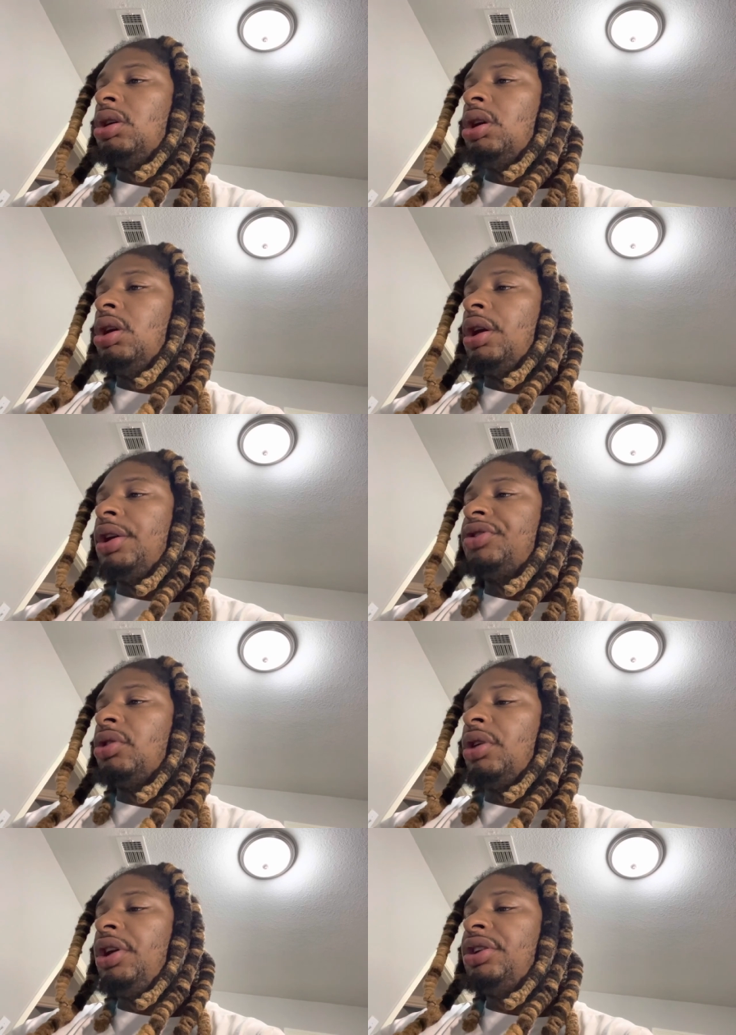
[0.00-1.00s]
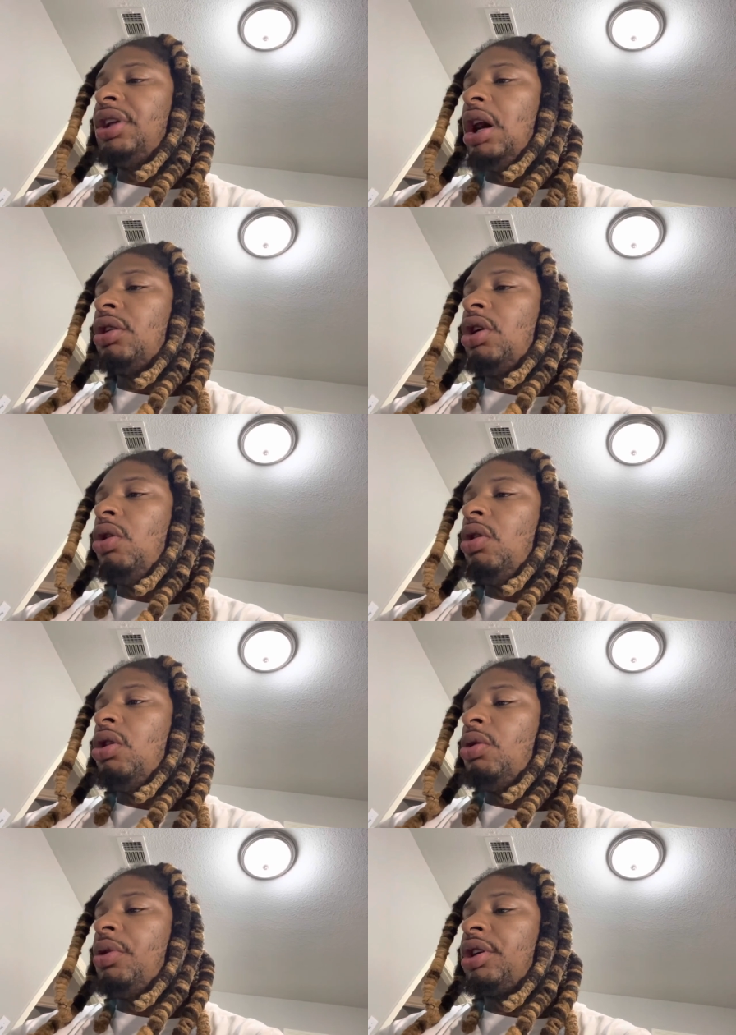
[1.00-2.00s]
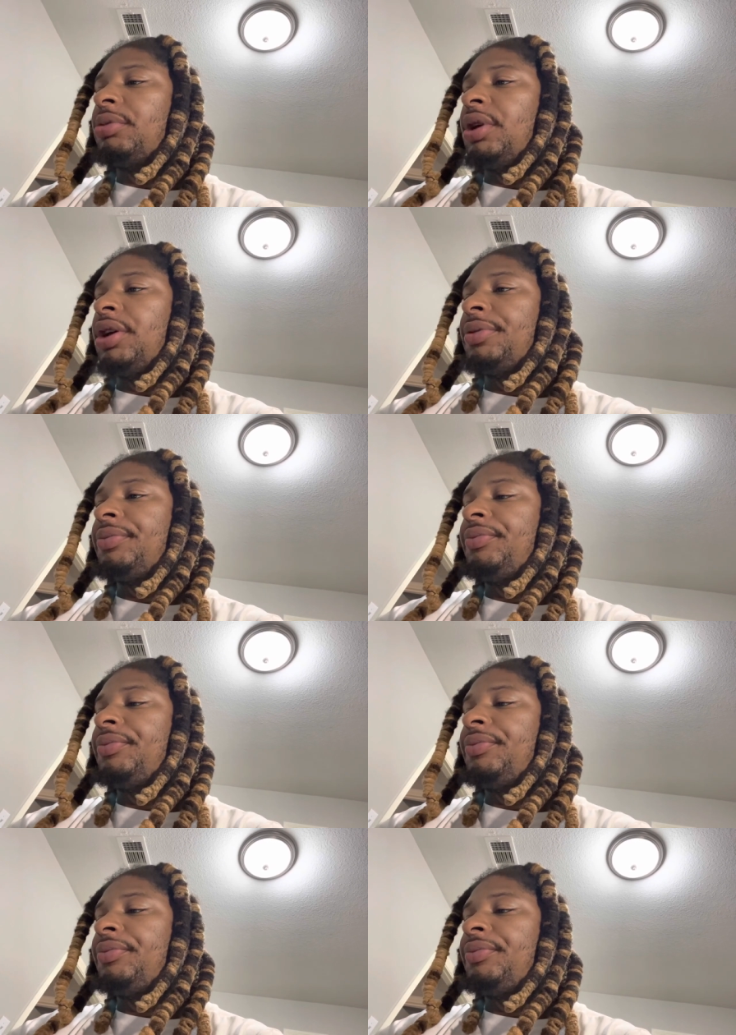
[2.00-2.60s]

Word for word: All right, so here's how co-own work, man.